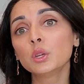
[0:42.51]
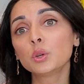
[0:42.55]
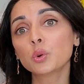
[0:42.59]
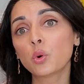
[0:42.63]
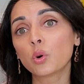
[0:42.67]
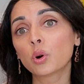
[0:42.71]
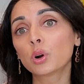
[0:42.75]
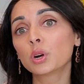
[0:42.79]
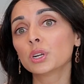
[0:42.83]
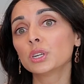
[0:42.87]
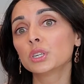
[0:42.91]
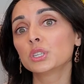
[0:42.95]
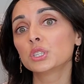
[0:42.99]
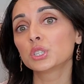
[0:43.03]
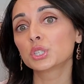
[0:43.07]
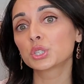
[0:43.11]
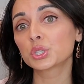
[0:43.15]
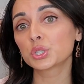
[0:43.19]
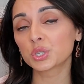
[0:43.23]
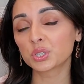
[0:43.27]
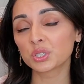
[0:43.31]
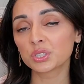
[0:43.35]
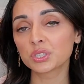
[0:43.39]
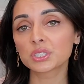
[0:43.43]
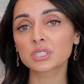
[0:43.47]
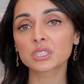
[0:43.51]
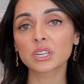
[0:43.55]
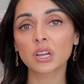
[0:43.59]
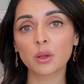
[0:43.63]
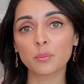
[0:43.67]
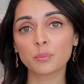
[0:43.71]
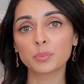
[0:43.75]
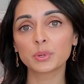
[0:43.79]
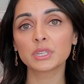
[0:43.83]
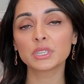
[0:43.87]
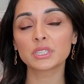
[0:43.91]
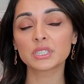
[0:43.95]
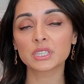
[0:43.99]
your insurance
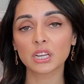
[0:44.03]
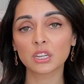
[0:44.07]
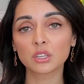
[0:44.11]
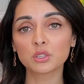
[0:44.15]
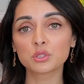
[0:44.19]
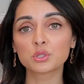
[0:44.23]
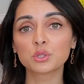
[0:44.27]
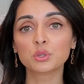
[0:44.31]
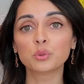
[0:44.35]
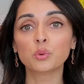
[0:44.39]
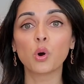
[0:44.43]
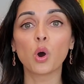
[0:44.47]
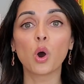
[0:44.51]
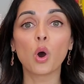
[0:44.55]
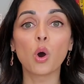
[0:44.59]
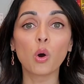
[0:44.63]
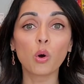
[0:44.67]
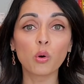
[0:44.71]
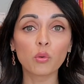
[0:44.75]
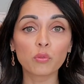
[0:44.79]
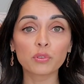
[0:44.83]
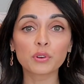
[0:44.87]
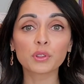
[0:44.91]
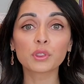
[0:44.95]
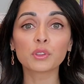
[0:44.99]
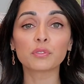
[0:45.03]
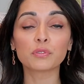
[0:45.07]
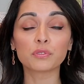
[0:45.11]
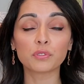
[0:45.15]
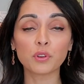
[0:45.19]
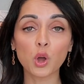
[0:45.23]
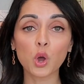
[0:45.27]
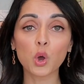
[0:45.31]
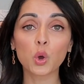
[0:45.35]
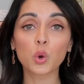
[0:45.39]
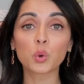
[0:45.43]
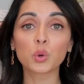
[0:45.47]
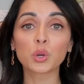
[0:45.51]
company tells you over the
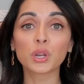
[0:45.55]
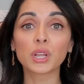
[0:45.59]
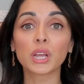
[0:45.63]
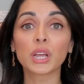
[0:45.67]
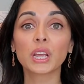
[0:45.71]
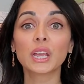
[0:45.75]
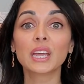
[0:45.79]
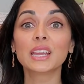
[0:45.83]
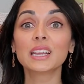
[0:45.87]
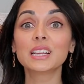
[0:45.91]
phone